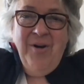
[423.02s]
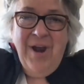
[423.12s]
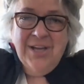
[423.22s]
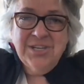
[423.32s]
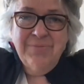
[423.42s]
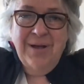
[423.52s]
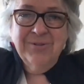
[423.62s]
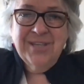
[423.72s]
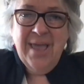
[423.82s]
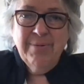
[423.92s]
Urashima
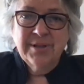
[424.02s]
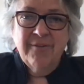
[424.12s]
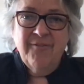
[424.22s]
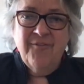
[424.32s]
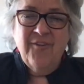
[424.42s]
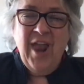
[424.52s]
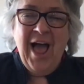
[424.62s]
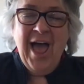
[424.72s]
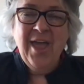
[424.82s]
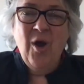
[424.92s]
was able to
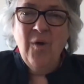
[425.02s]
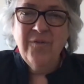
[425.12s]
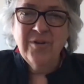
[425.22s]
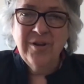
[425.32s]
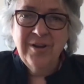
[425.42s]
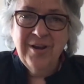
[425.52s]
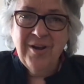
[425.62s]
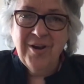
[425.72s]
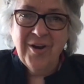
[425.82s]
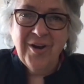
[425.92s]
fly over
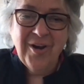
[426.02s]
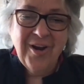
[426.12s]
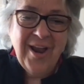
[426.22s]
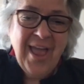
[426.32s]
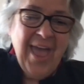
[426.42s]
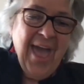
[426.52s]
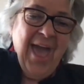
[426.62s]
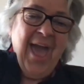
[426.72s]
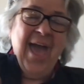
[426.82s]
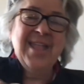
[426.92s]
her,
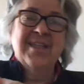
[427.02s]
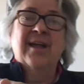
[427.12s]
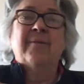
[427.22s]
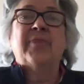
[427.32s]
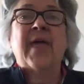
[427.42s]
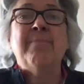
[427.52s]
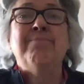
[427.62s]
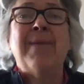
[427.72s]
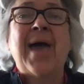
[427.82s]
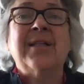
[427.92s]
and they
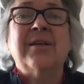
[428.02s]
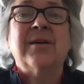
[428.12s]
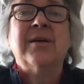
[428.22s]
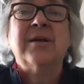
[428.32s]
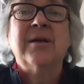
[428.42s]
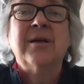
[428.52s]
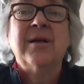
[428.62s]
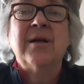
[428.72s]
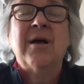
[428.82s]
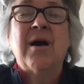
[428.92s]
met
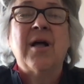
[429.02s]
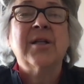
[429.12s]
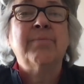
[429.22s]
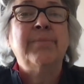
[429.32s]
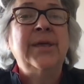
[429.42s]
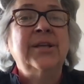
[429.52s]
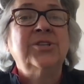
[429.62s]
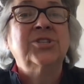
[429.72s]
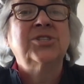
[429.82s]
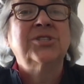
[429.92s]
on a
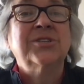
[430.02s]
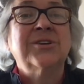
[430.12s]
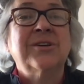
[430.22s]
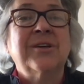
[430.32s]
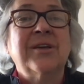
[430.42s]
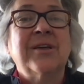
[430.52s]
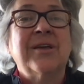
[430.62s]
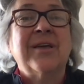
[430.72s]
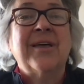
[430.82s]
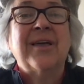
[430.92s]
beach
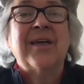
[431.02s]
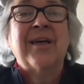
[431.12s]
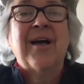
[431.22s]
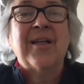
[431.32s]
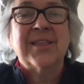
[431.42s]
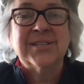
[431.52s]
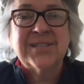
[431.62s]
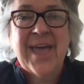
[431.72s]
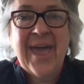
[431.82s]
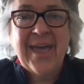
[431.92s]
on the
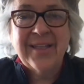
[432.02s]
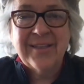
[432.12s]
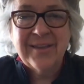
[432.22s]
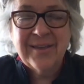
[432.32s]
sand.